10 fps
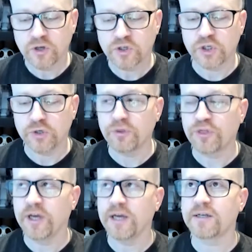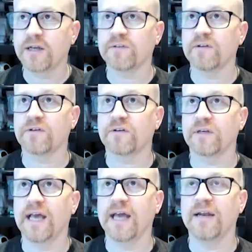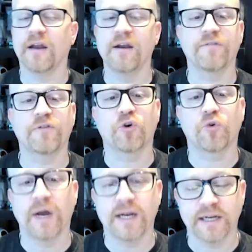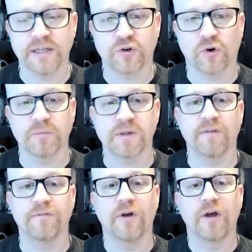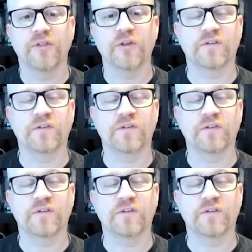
do you think doesn't get enough credit in terms of the